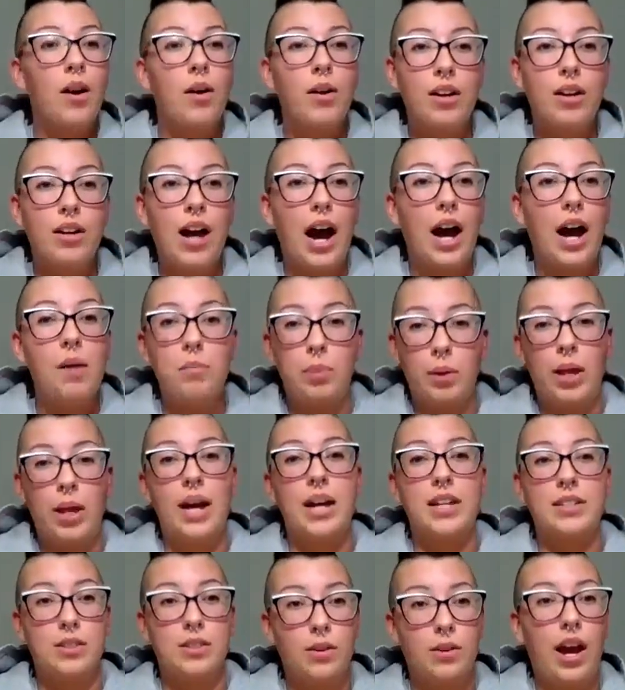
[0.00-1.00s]
God
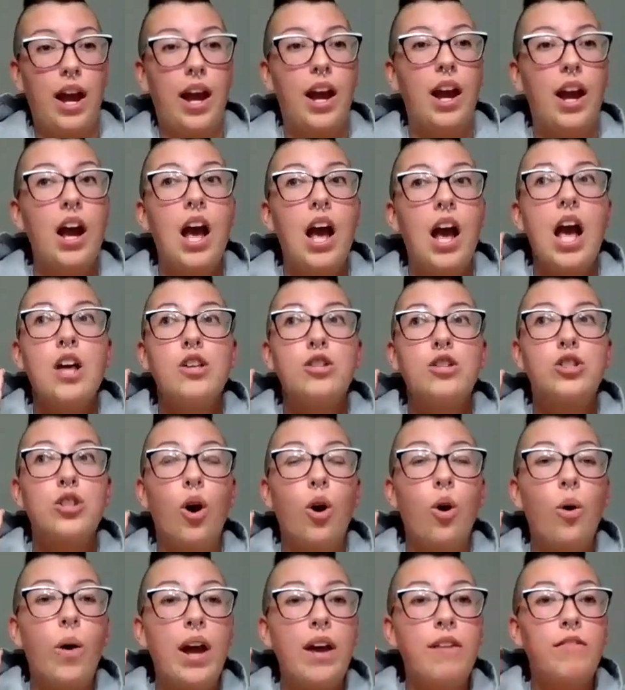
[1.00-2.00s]
bless. Okay.
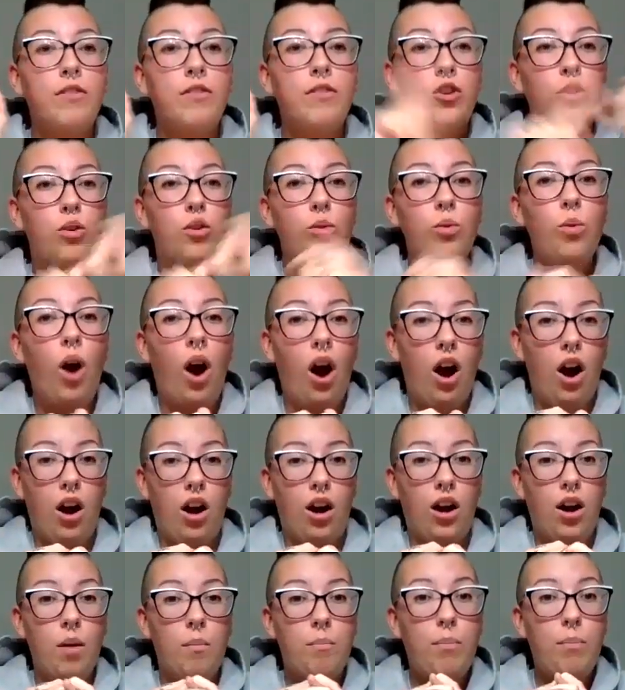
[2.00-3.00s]
So if you
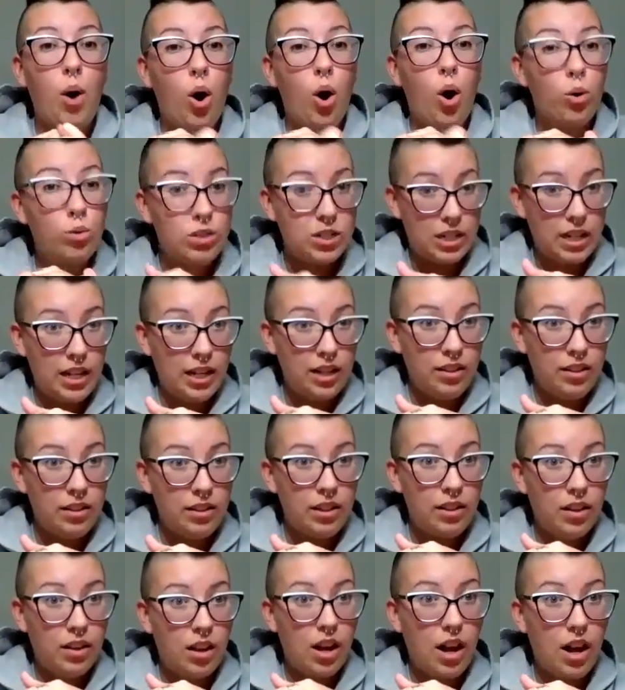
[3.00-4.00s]
are
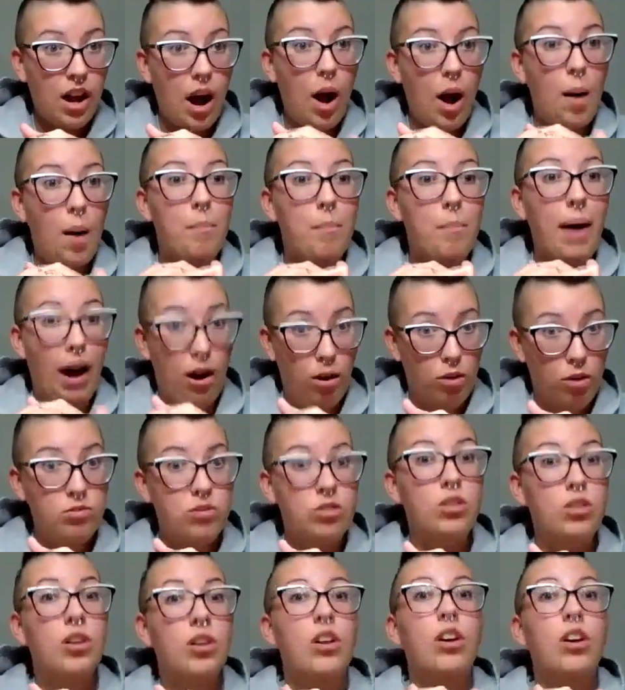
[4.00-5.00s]
posting about
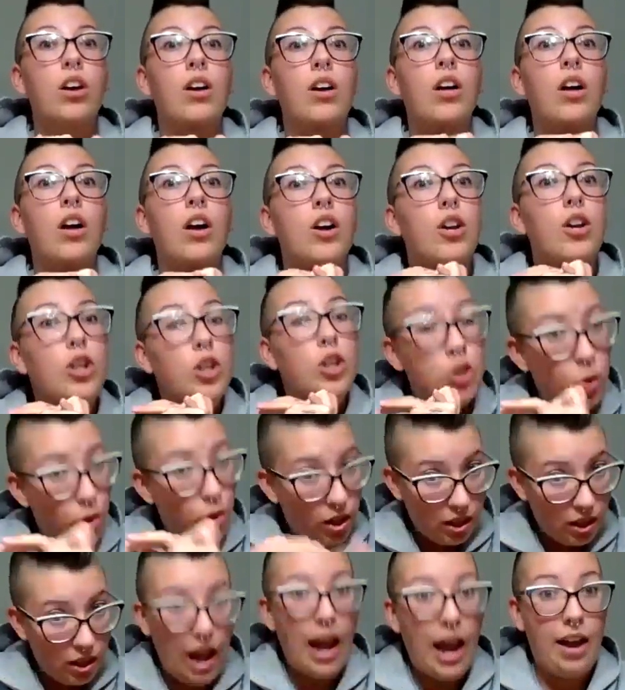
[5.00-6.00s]

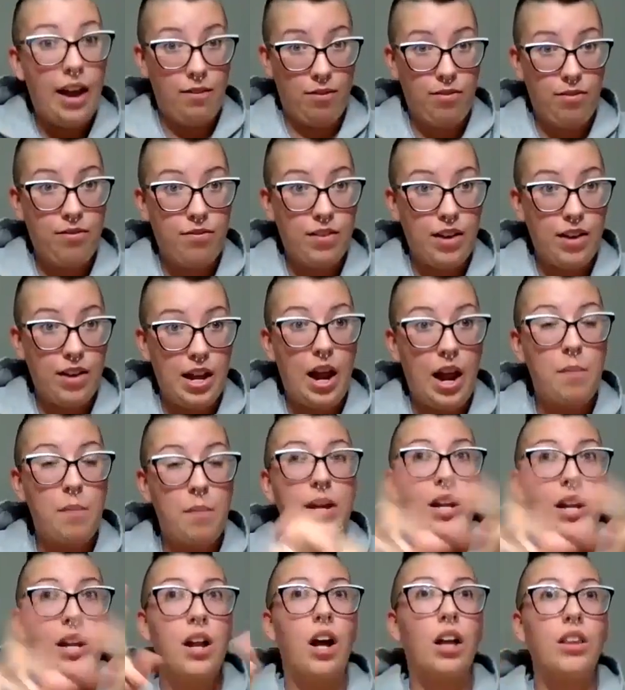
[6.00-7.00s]
your life, and I
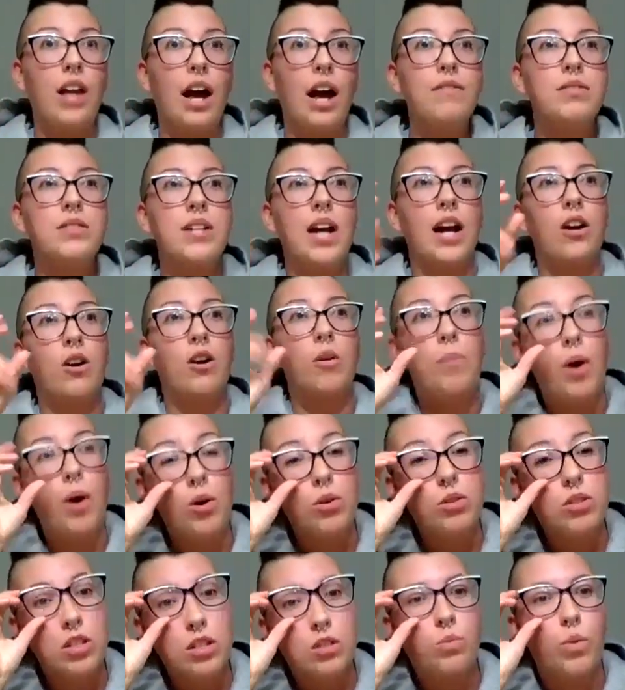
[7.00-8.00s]
mean, a lifestyle
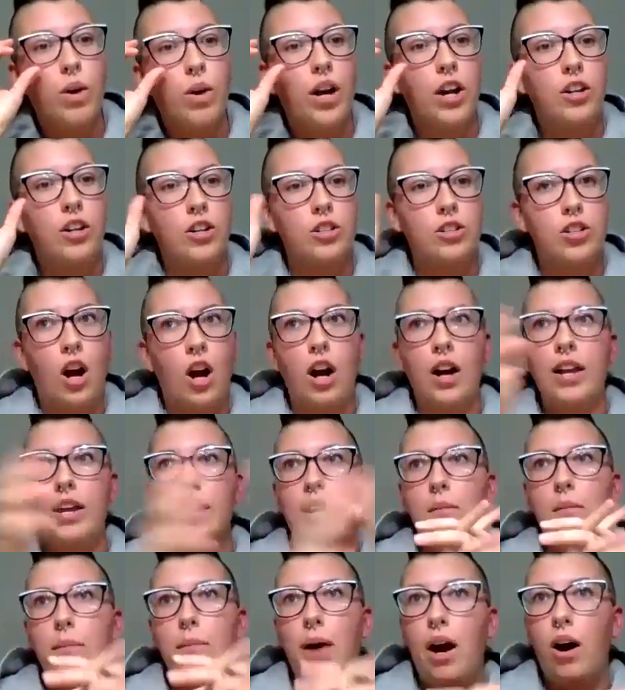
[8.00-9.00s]
post is where you're
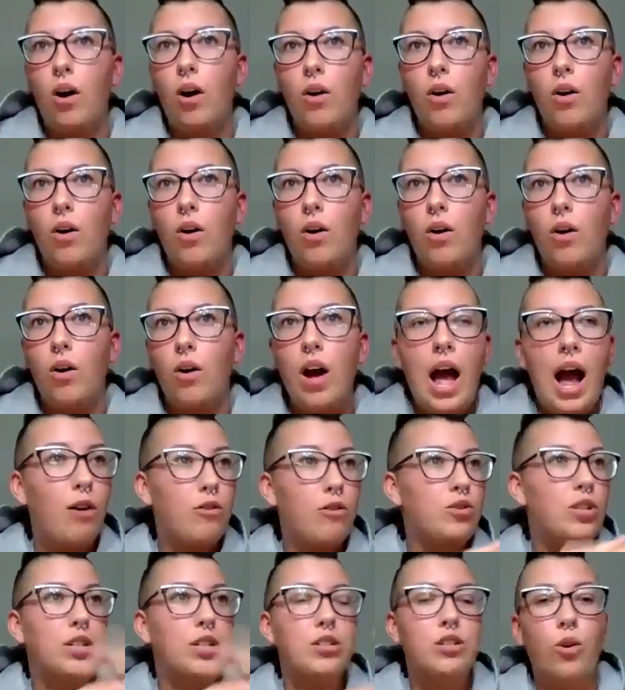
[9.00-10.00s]
talking about
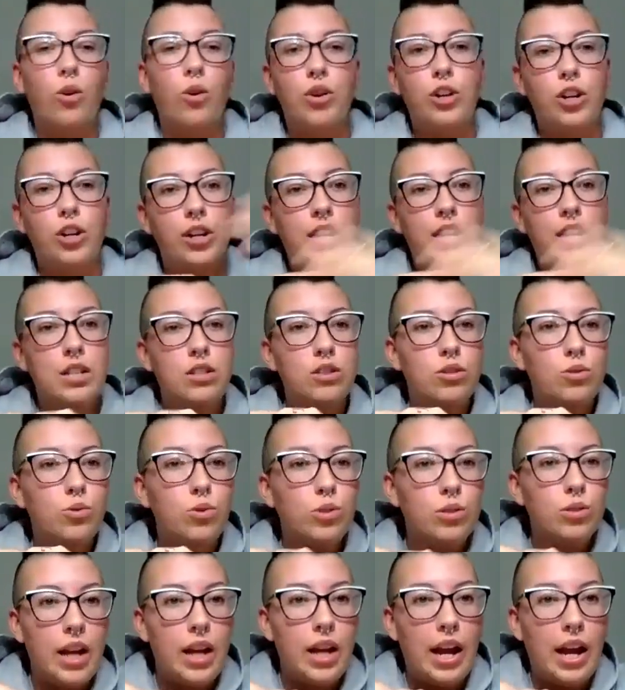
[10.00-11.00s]
how you get to go to your kid's school